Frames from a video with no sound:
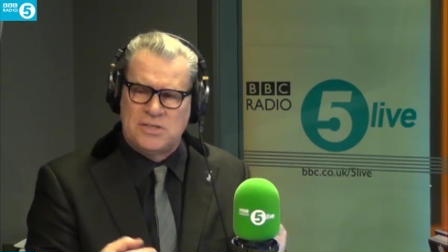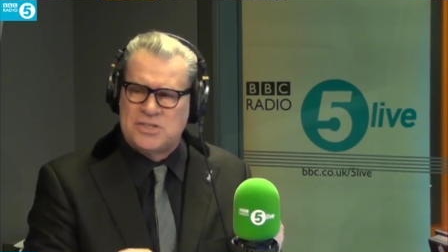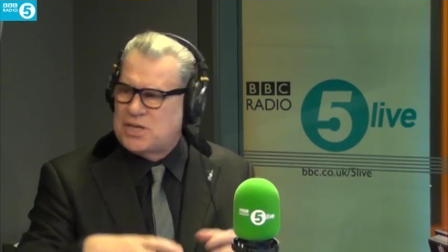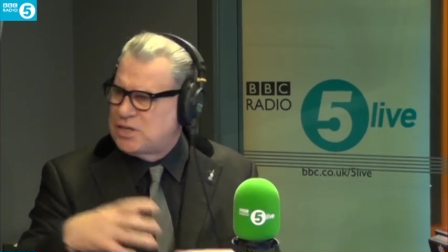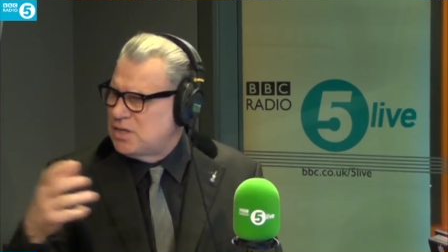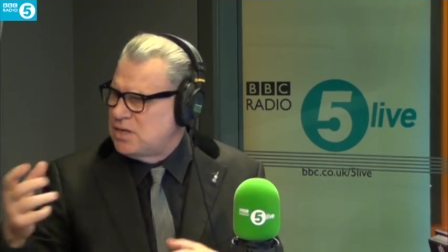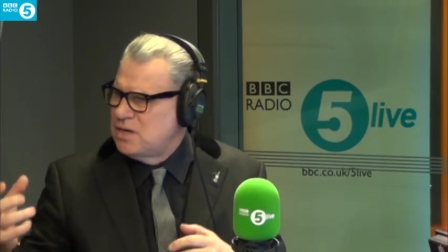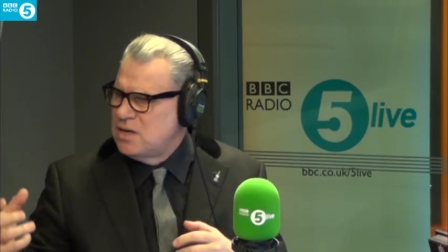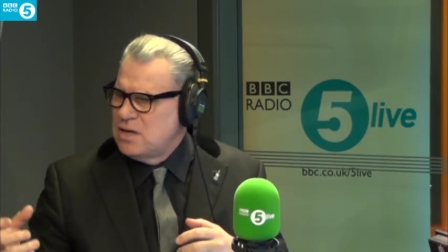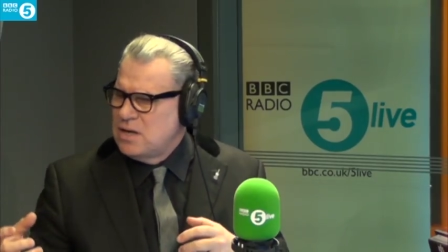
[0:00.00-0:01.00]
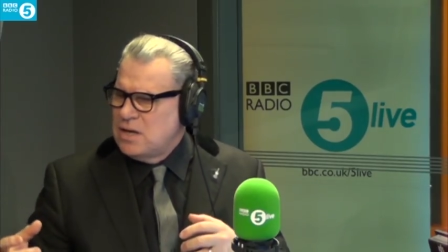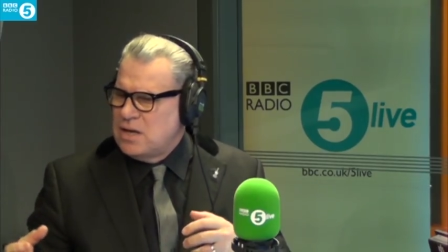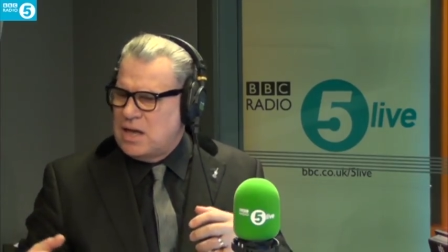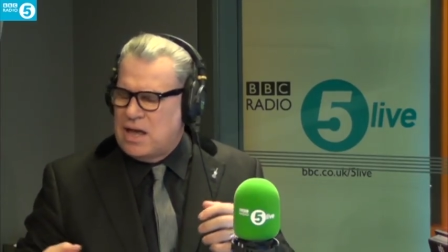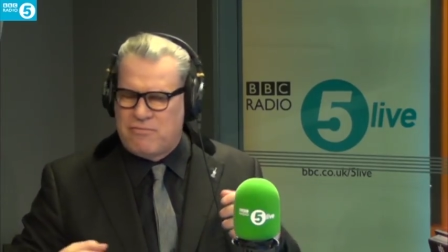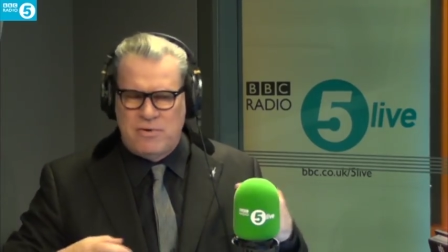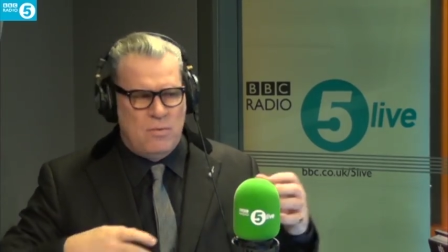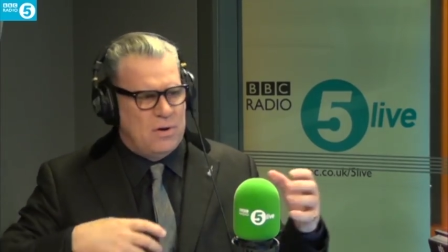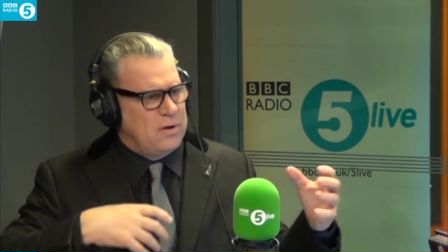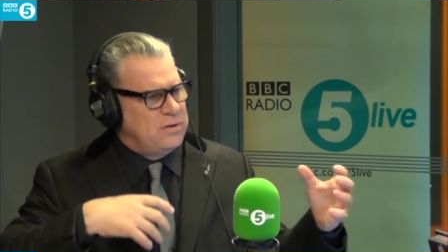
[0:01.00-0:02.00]
And suddenly
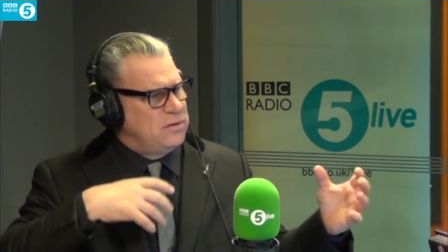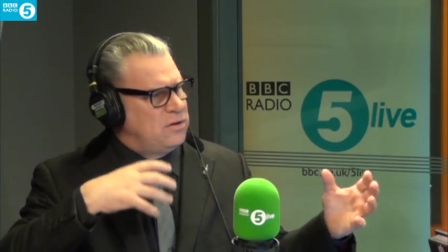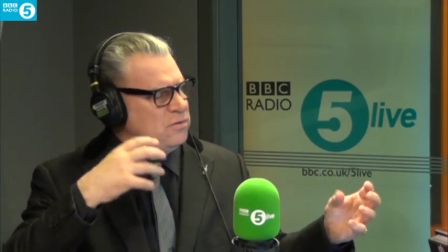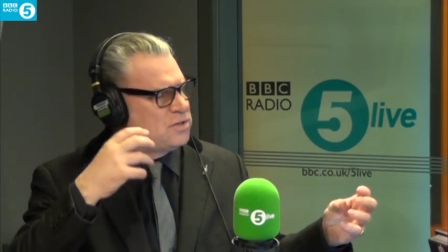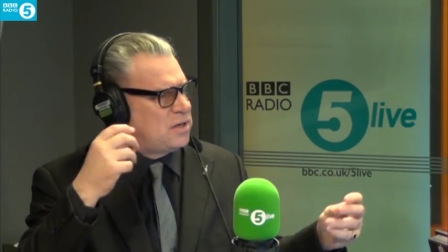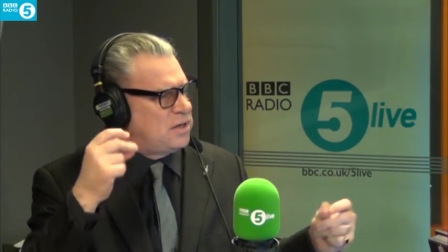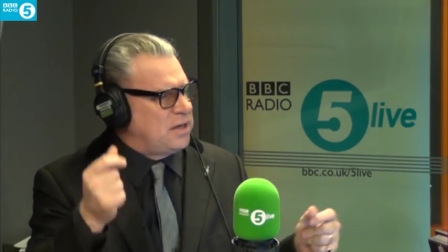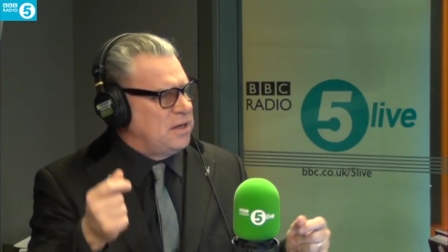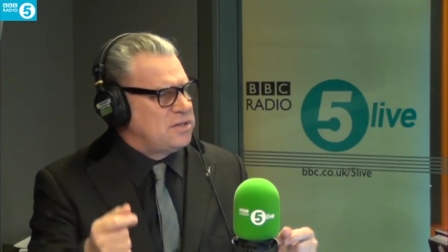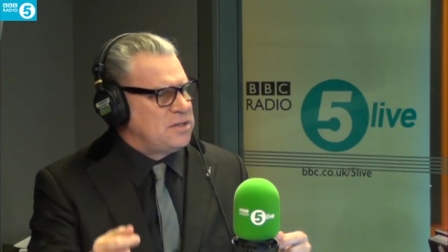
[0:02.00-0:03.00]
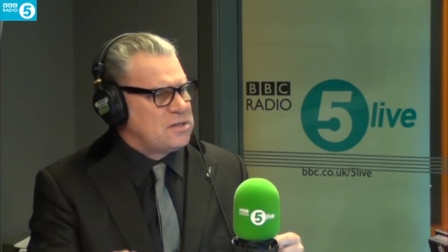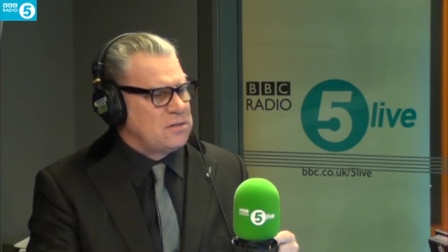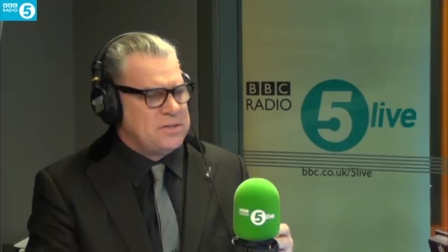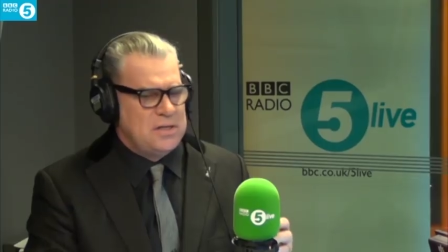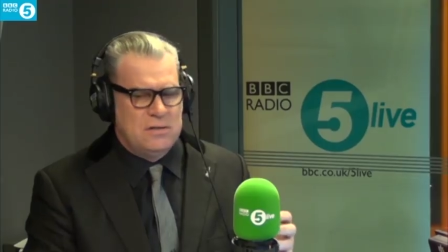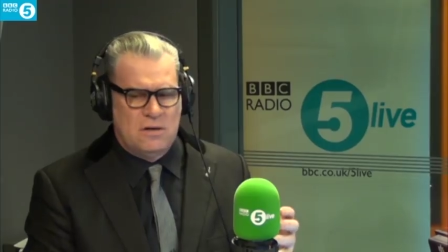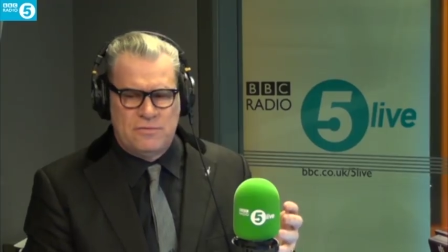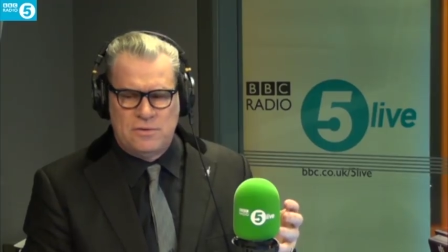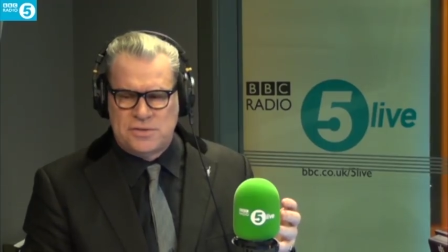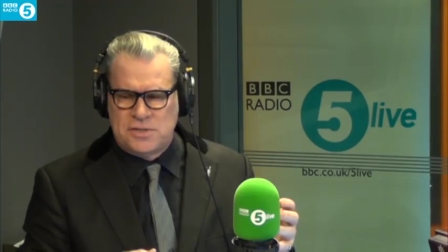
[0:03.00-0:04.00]
everyone who's clicking into these Claudine
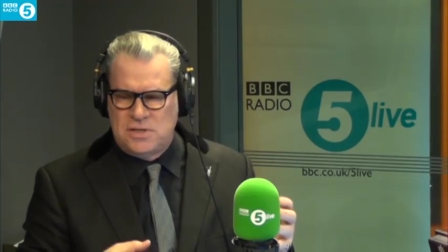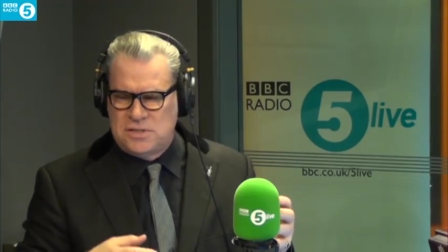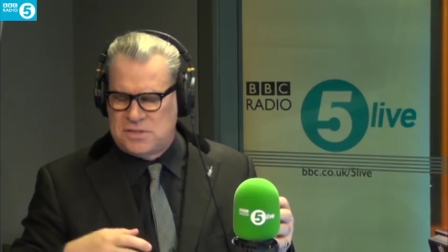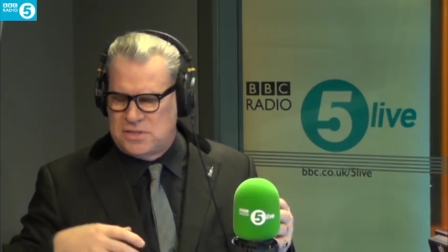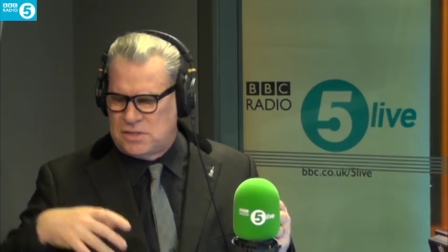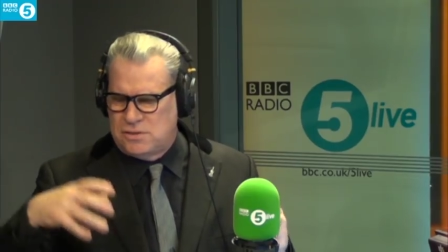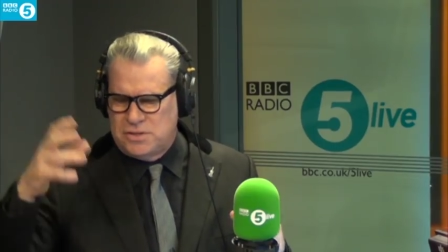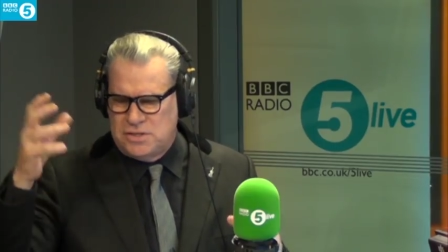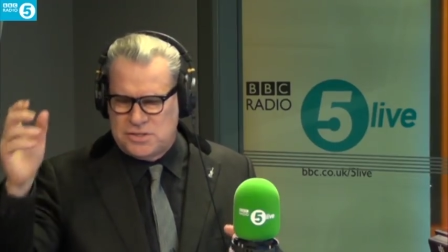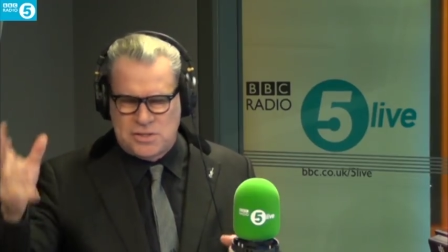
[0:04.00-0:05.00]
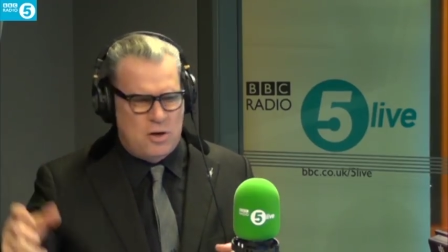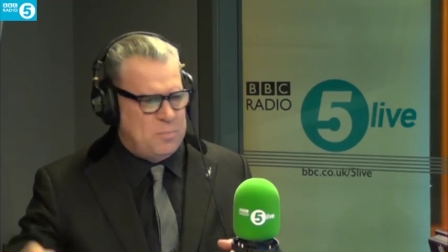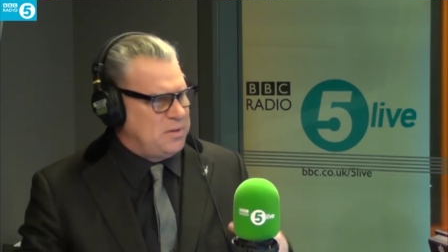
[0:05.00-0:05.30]
novels is there's Claudine soap